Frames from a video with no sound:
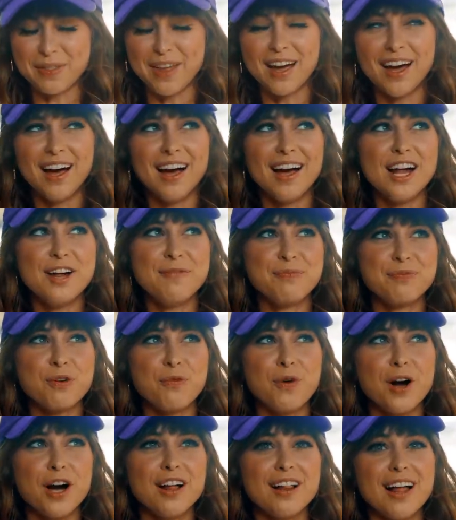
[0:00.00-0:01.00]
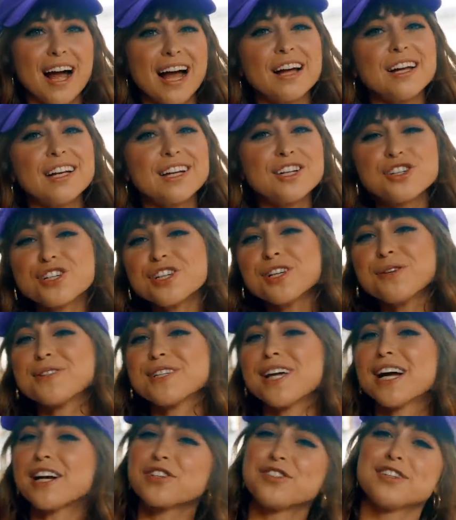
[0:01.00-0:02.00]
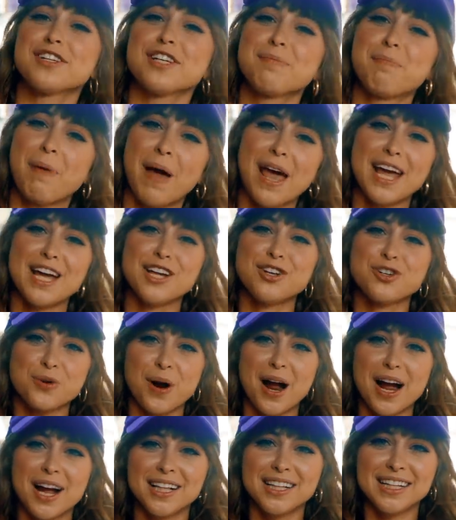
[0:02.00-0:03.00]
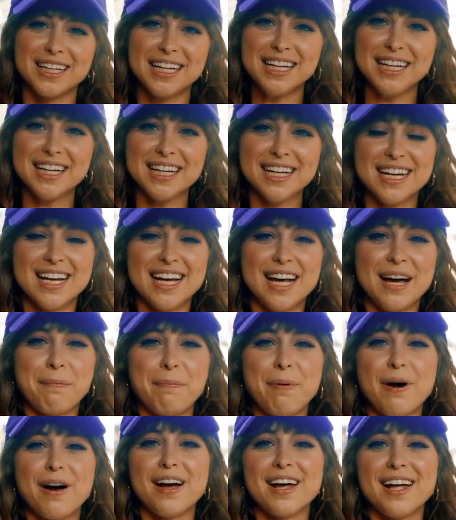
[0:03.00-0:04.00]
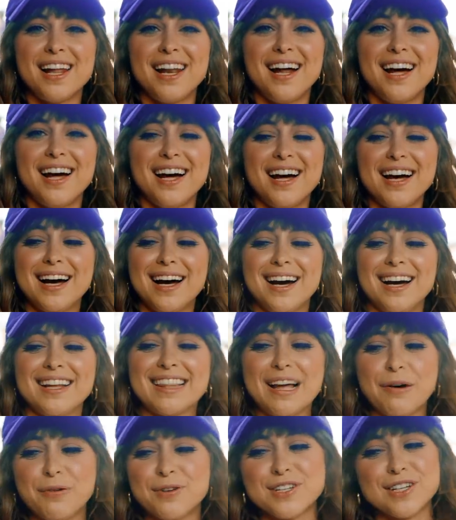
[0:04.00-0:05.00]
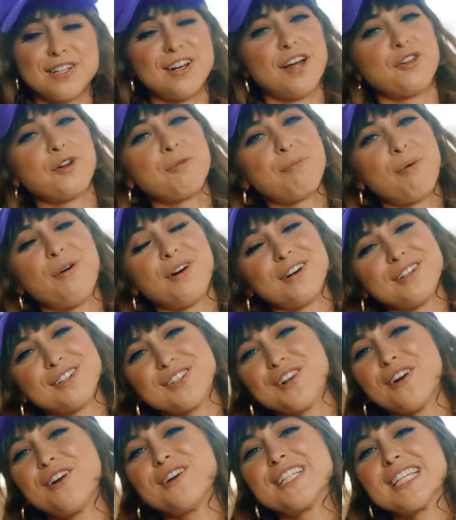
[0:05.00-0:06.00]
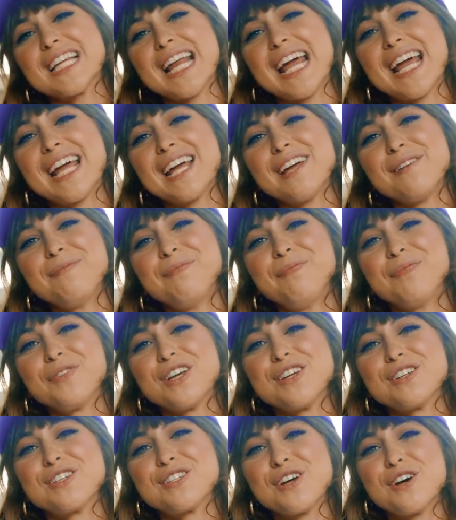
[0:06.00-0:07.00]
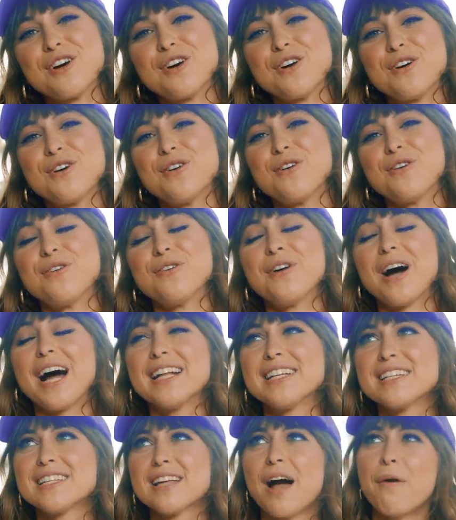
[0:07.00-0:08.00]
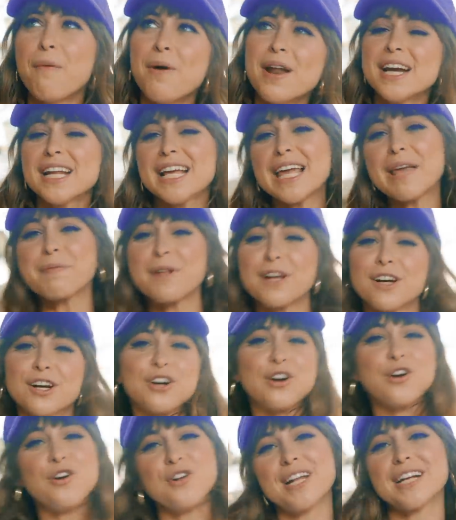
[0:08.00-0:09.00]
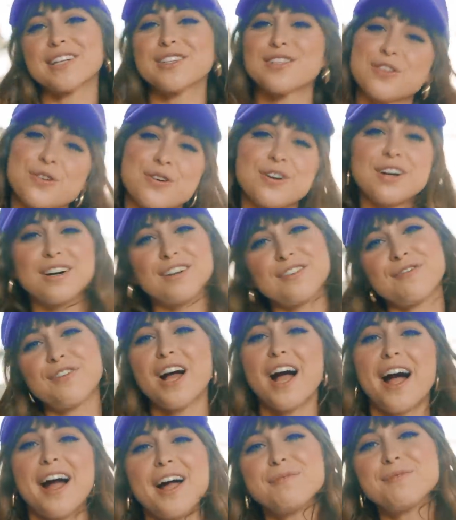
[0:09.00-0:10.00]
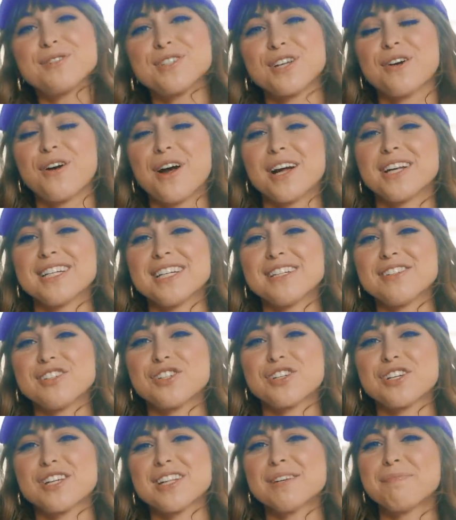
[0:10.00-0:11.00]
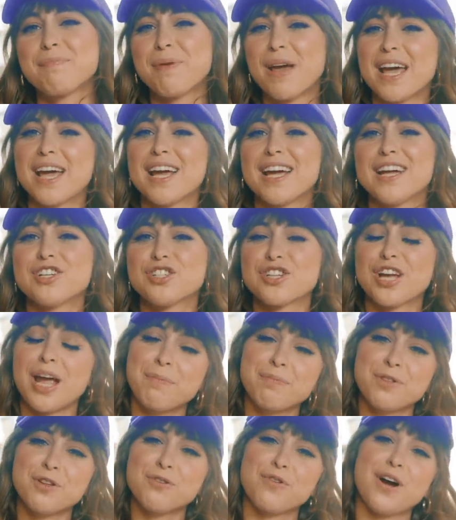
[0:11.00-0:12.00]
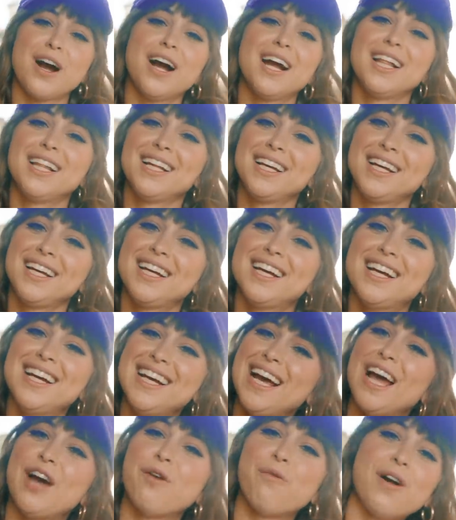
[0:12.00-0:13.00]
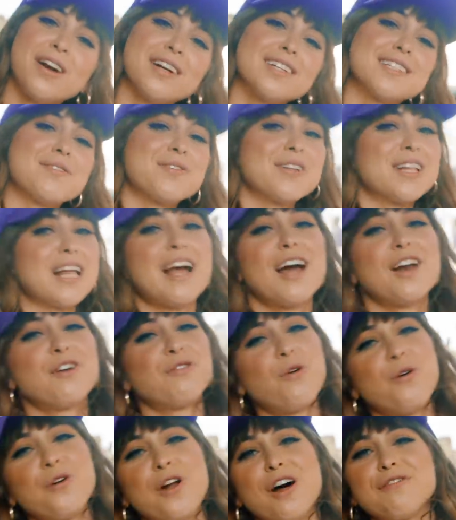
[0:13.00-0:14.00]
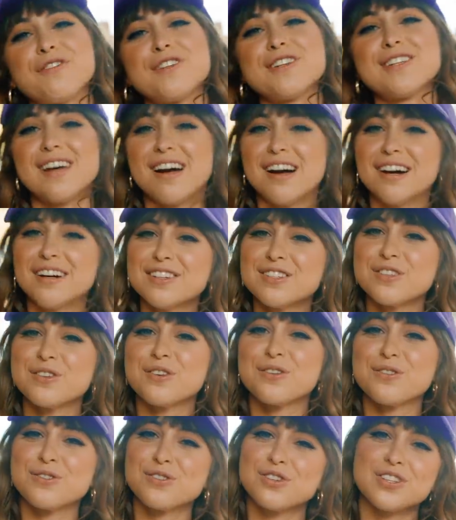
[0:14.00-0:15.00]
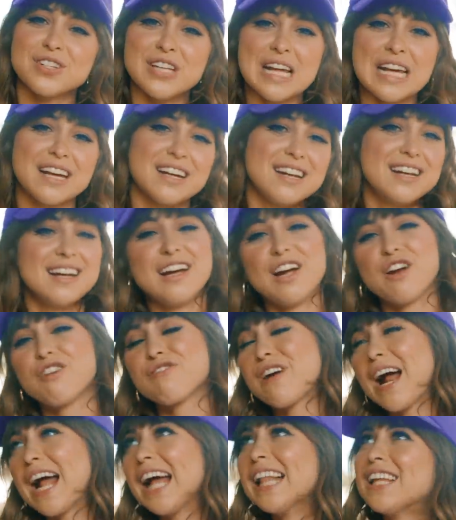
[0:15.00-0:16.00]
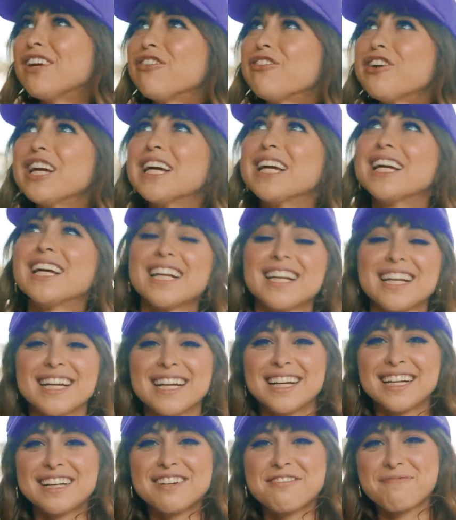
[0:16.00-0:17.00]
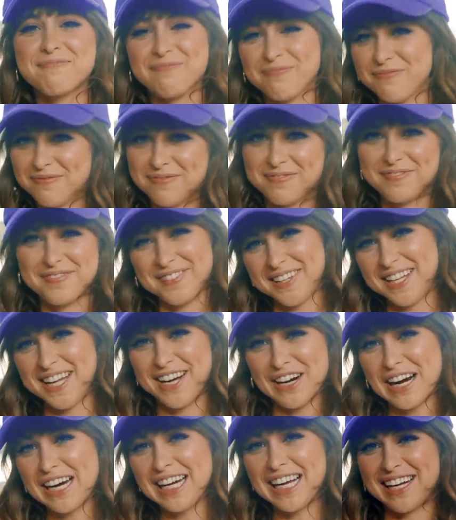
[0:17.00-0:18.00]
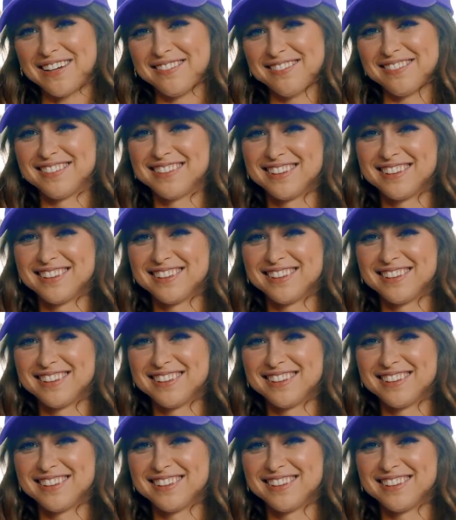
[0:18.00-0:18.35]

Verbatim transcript: Um, well, I initially was actually Paige Riley, but uh, that was another porn star's name. So I just I wanted to keep like a girl next door vibe. So I ditched the Paige, kept the Riley, and wanted something that kind of rolled off the tongue. So it was just like Riley Reid. And Love that. Here I am.